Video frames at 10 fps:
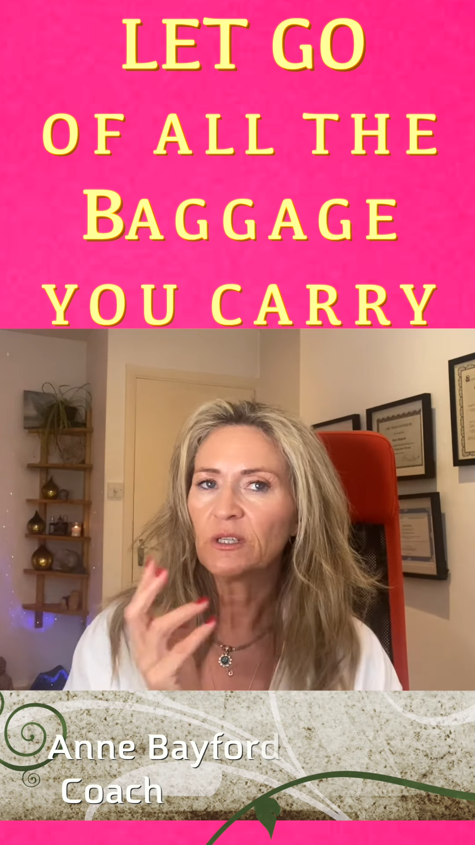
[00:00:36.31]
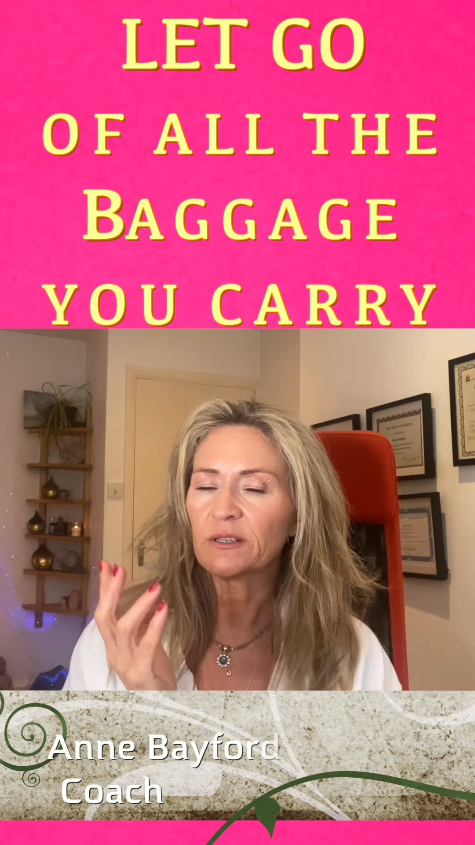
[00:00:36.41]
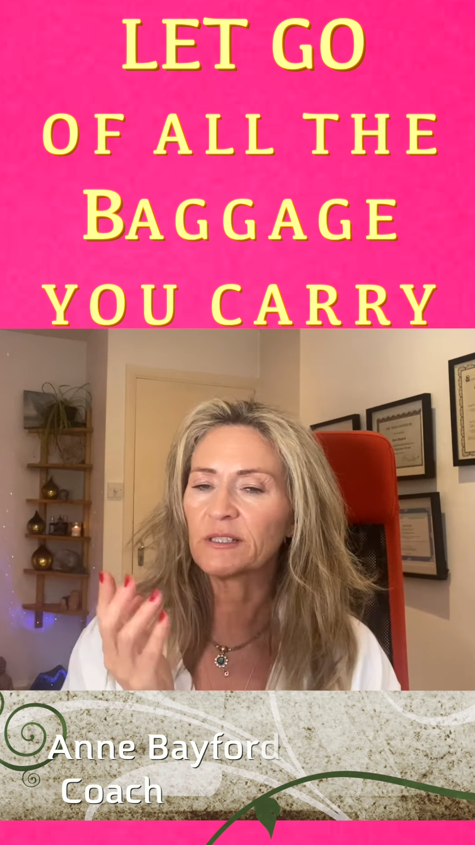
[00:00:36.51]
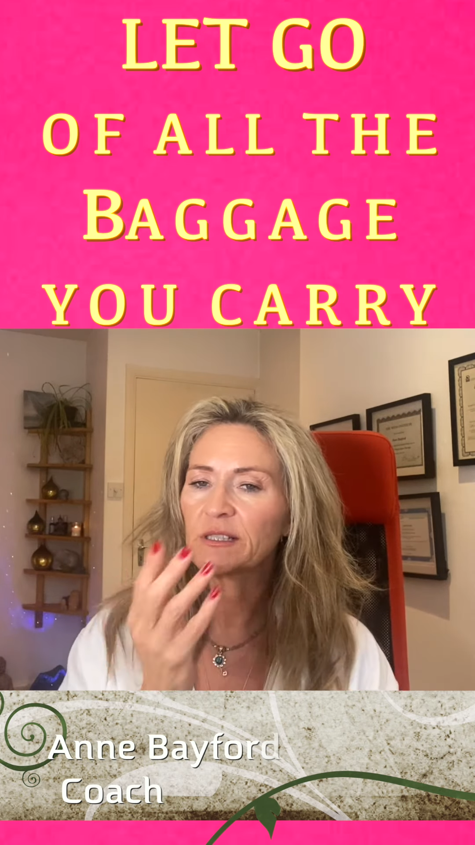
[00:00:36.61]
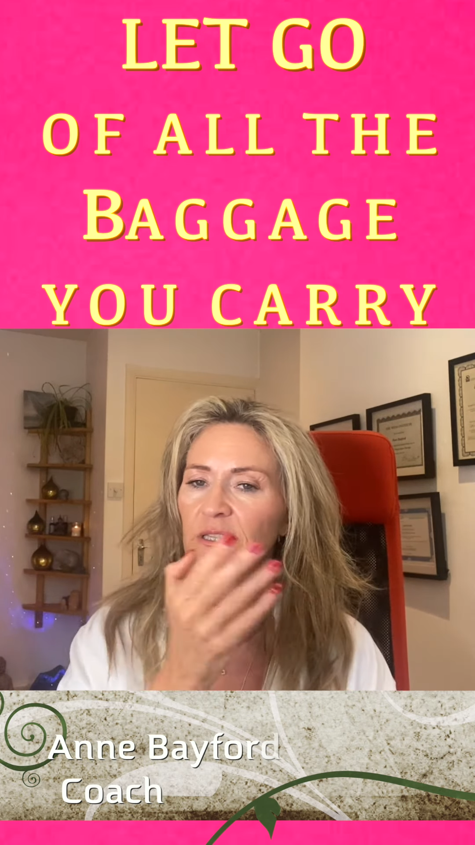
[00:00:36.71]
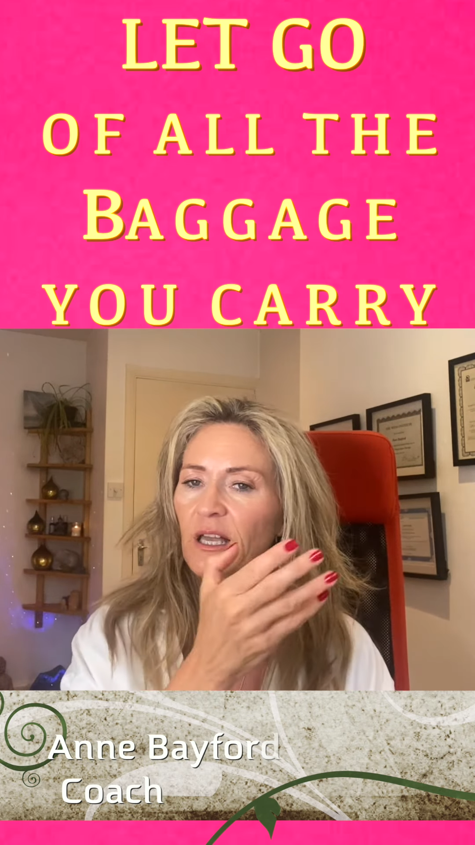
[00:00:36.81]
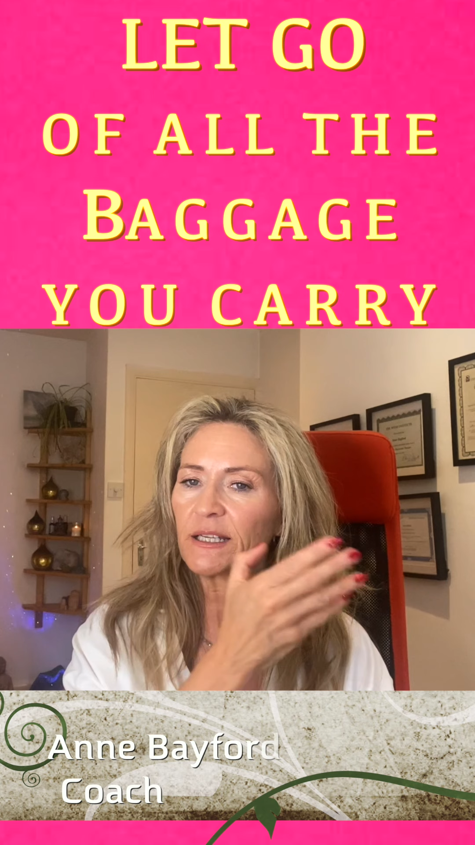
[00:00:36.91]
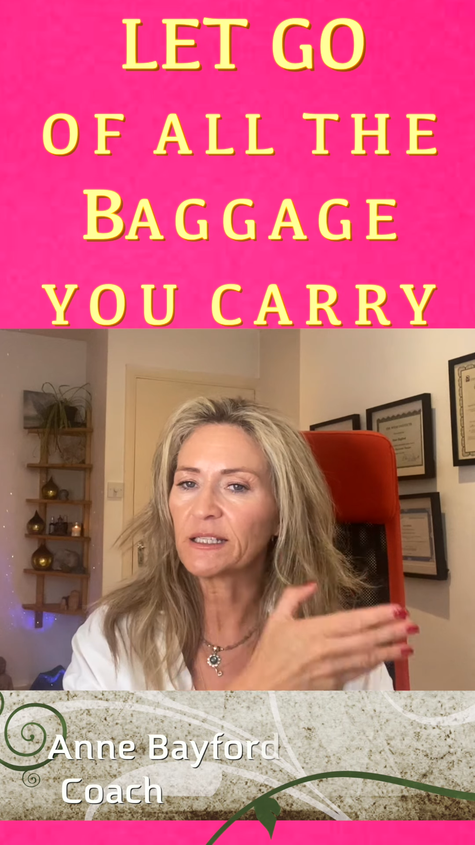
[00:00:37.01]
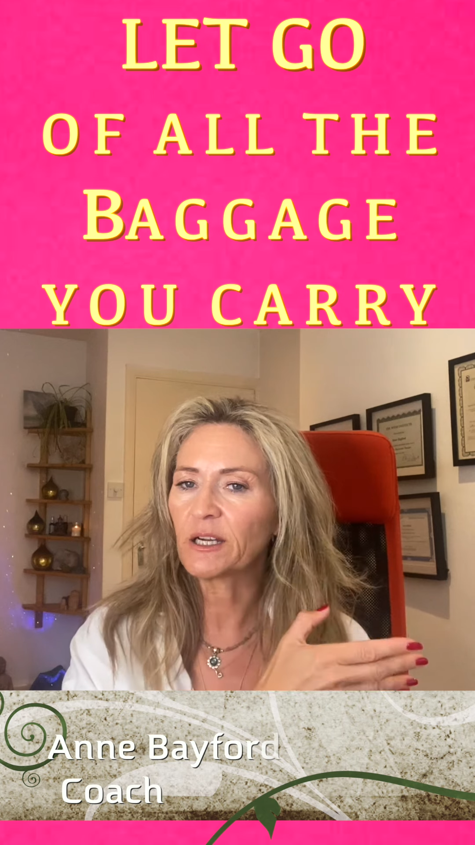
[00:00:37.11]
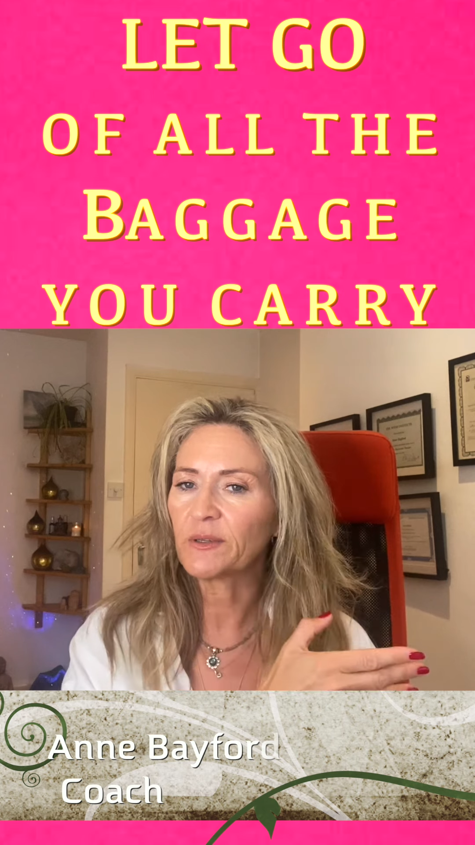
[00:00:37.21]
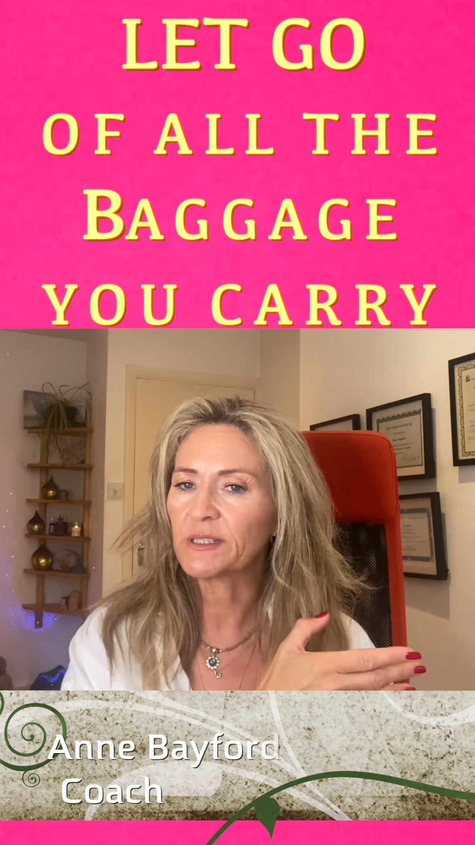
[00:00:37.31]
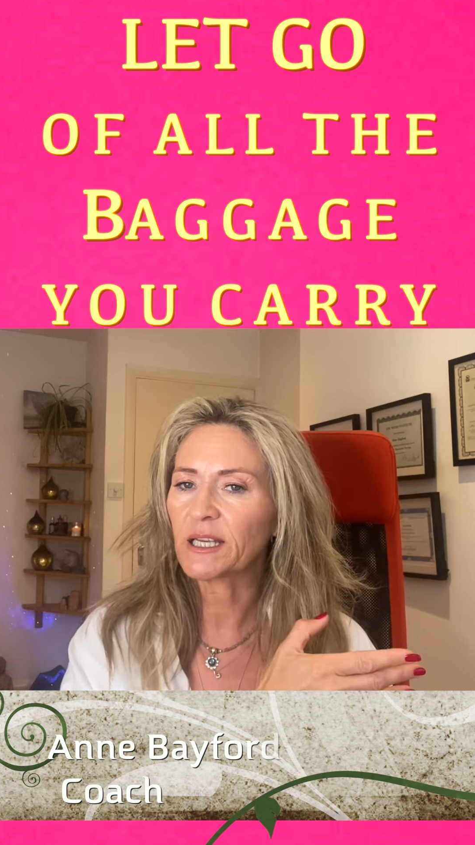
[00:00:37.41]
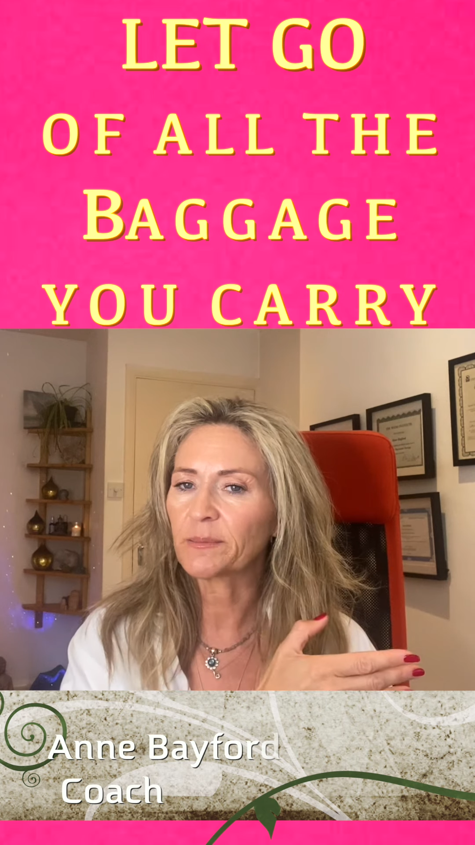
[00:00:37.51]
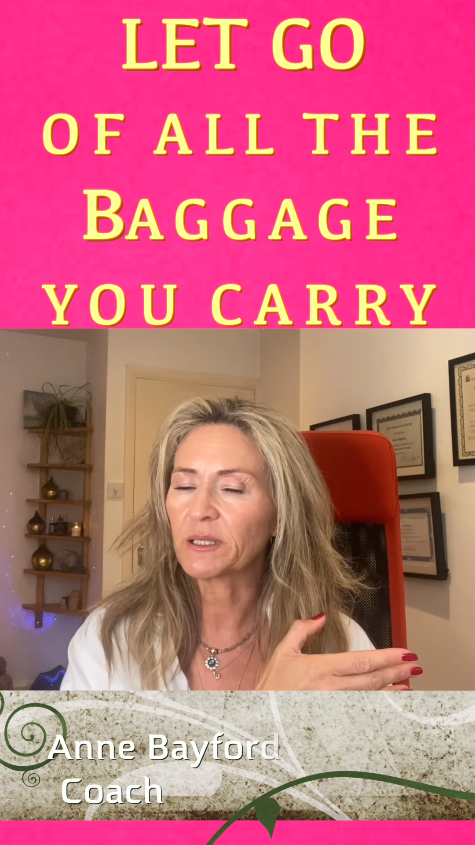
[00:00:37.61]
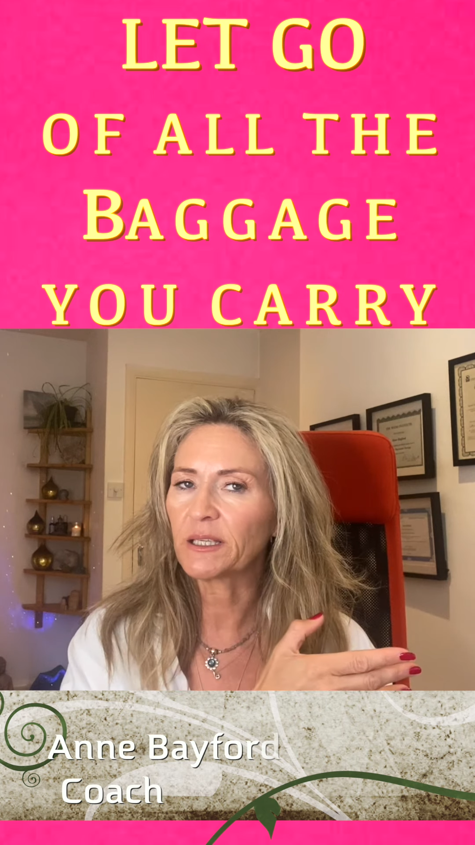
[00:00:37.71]
this is likely going to
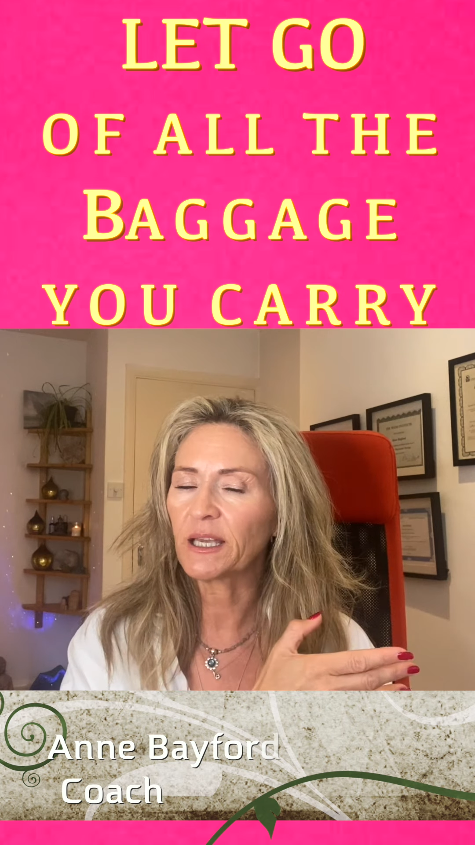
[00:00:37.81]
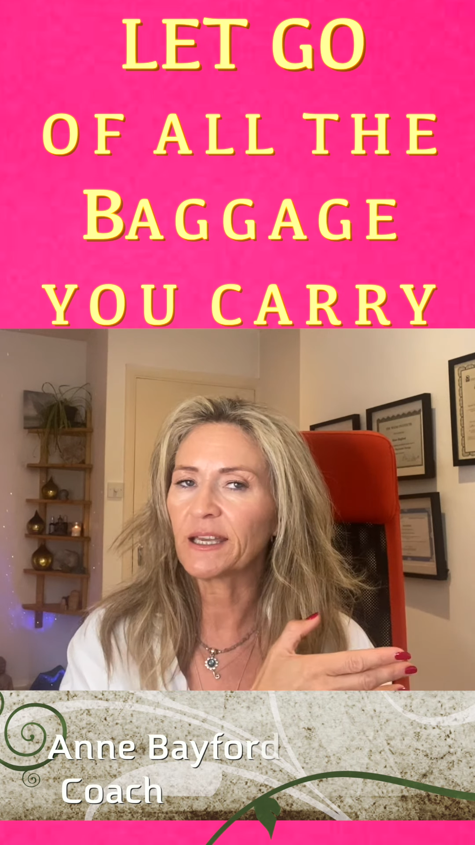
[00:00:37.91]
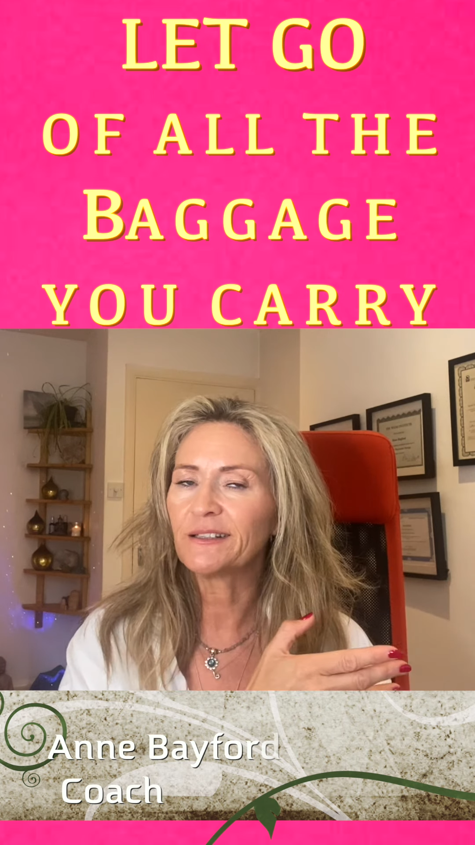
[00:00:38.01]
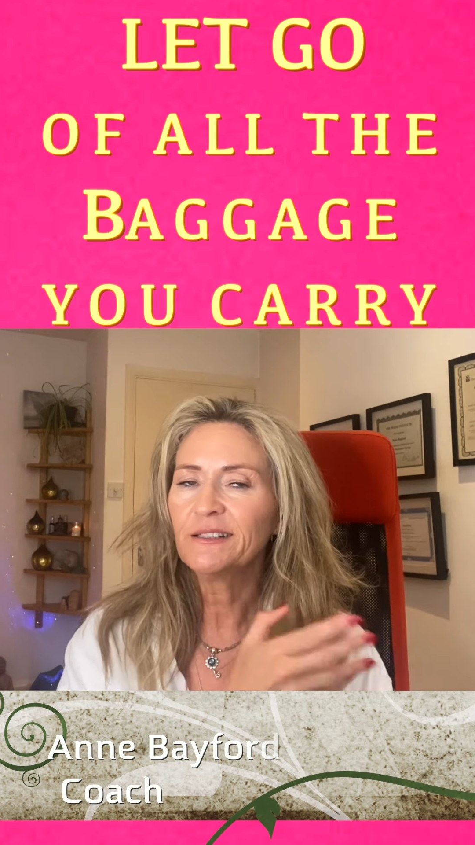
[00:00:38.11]
happen again.